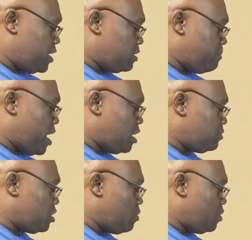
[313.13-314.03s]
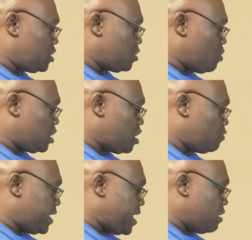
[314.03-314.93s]
at the bottom. So we just want to go
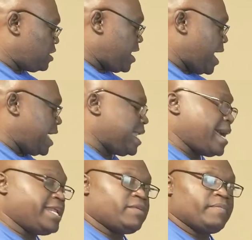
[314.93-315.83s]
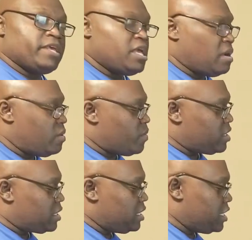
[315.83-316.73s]
down and highlight it. And we
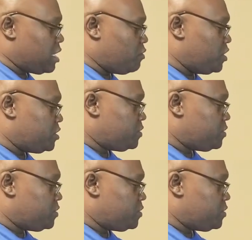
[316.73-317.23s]
want to click on it.